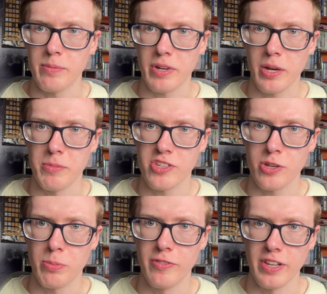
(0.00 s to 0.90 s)
become a
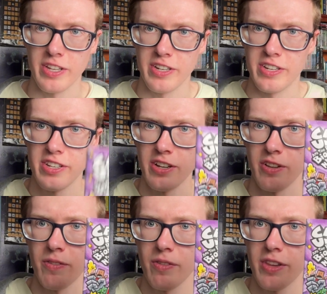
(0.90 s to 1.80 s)
supervillain
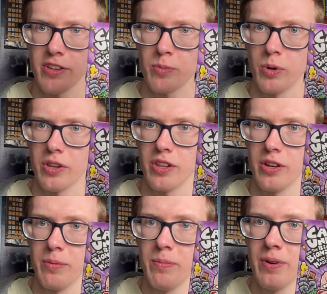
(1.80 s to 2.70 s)
until this one,